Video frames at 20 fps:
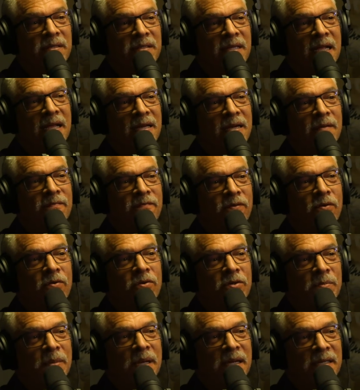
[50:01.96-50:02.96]
it's taking up
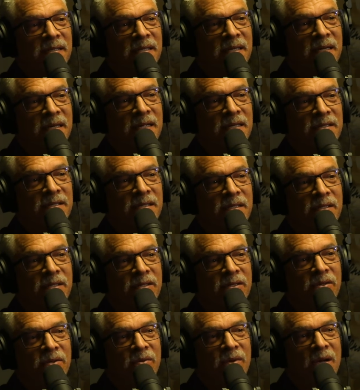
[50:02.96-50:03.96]
floor space in
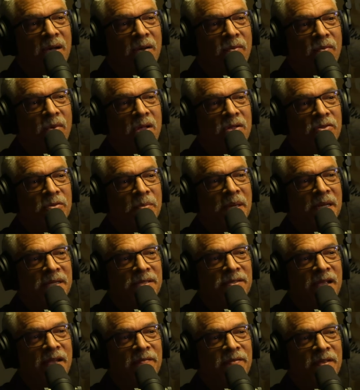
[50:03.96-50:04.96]
addition to wall
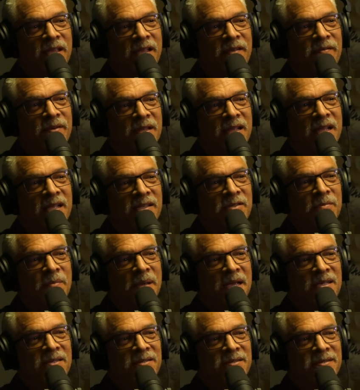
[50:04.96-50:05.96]
space. You have to give it
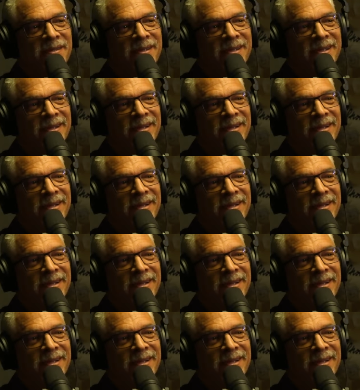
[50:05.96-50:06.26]
its space.